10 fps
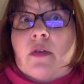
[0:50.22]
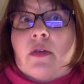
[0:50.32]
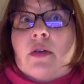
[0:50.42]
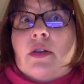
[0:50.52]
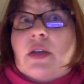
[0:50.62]

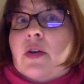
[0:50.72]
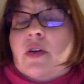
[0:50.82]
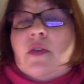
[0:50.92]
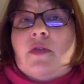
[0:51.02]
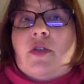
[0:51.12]
zone
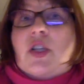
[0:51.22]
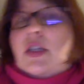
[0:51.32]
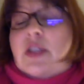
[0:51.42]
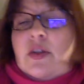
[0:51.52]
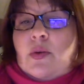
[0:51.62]
of
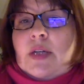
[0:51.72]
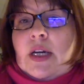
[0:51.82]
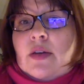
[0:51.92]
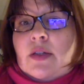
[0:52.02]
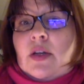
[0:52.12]
shut it all
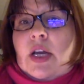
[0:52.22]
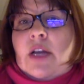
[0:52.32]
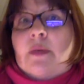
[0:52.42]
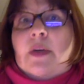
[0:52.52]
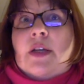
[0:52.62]
down, don't let
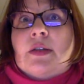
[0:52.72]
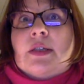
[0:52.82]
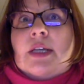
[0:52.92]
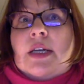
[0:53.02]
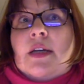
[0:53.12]
anyone
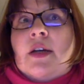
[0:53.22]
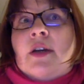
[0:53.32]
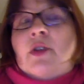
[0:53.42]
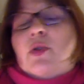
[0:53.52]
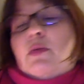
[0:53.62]
use it,
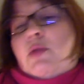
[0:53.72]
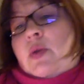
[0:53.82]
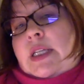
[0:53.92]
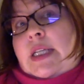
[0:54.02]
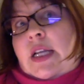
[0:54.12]
to a more
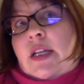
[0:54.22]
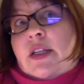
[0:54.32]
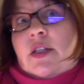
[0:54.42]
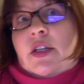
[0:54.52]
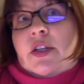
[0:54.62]

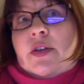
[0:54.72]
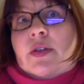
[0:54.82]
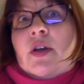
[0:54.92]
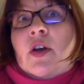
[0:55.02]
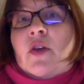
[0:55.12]
intelligent
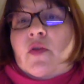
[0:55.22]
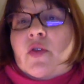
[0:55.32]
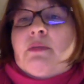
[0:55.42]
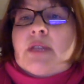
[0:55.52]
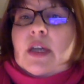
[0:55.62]
use for
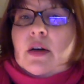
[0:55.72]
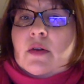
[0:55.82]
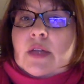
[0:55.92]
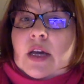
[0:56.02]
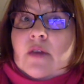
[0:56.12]

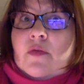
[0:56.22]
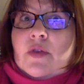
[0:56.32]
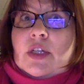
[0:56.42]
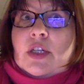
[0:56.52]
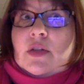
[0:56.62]
themselves and for
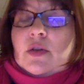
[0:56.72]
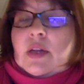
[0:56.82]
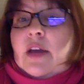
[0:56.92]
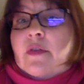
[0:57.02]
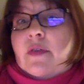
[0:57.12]
the children
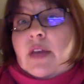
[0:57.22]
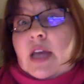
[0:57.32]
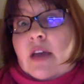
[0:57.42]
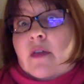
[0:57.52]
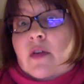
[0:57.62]
they have the
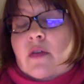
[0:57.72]
care of.